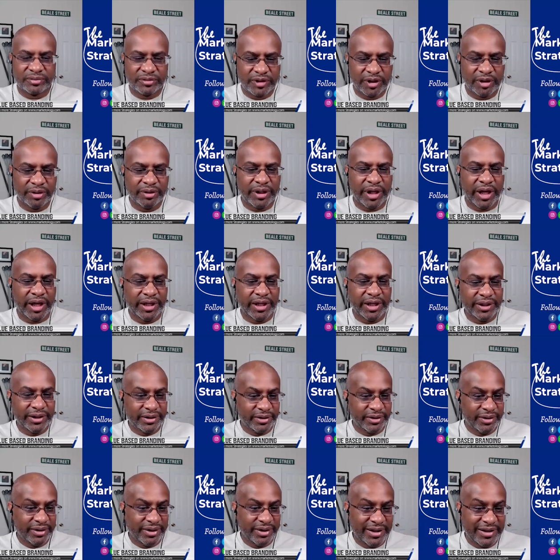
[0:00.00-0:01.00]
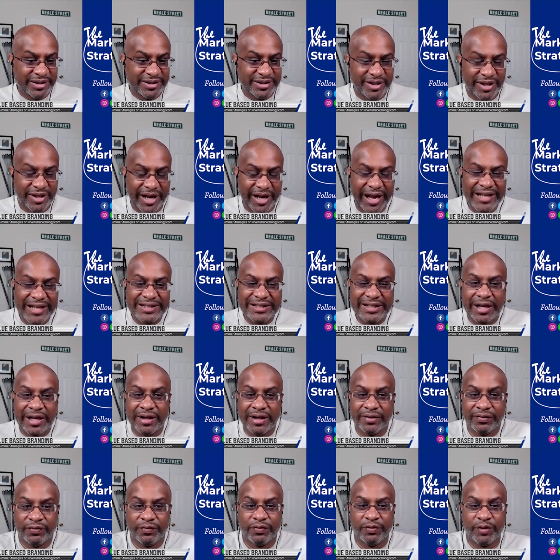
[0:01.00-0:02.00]
Okay, so that's
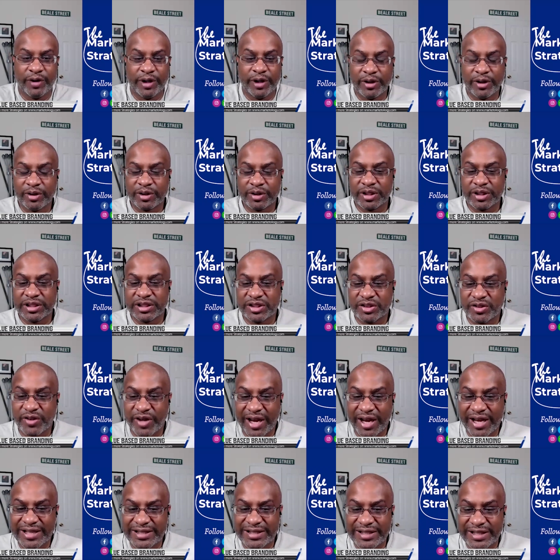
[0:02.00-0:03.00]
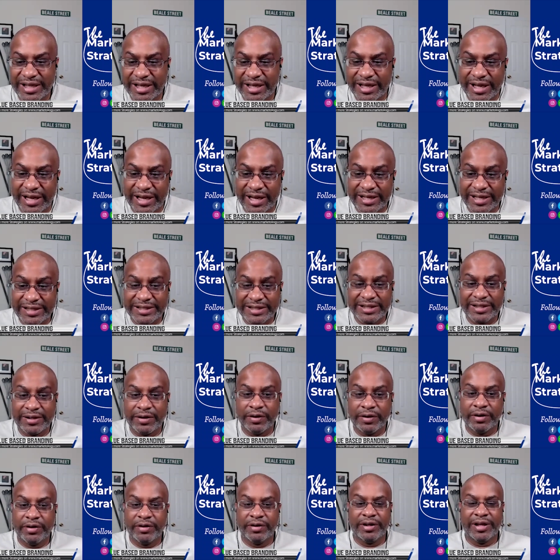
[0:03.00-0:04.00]
a real good strategy, and it's
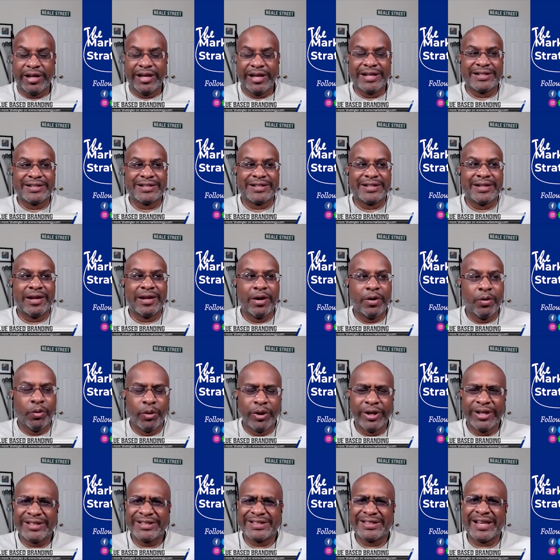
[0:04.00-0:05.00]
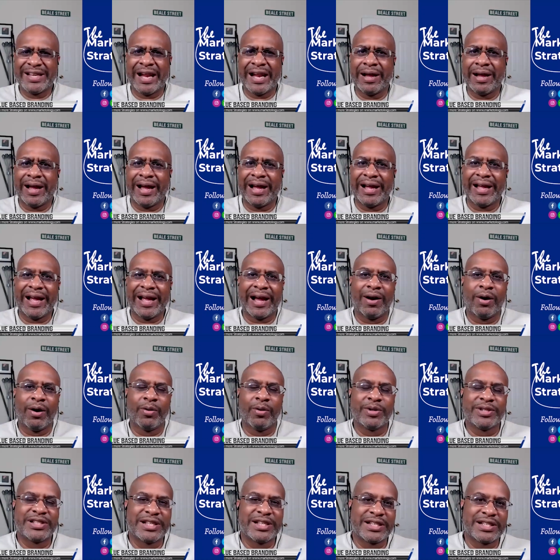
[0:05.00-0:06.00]
what is it? I
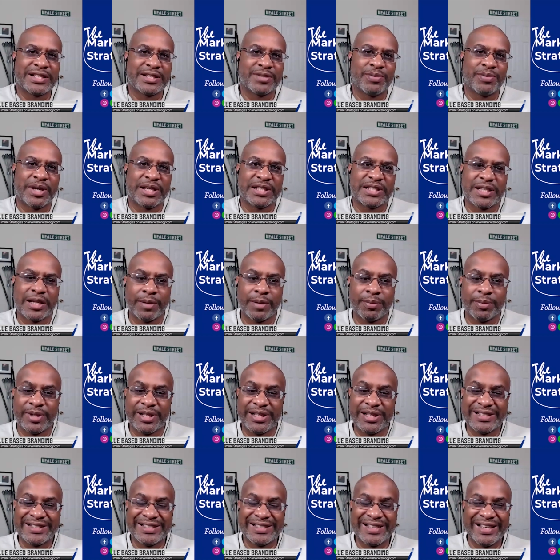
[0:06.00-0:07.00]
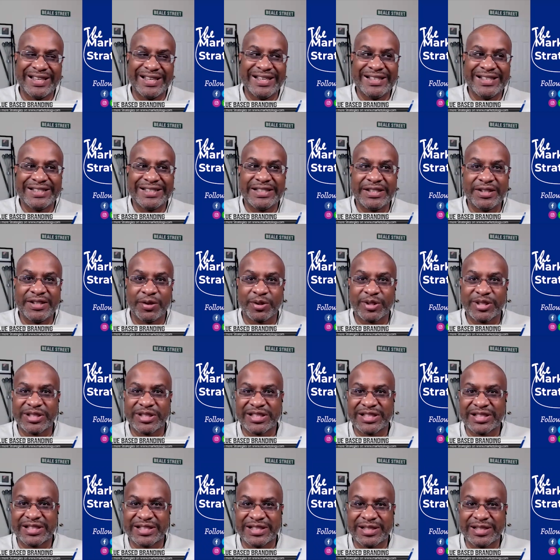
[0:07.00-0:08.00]
always get this messed up. It's easy or it's
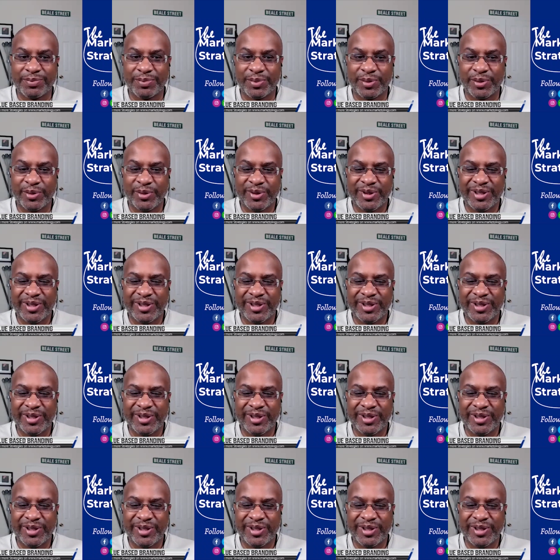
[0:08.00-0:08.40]
simple.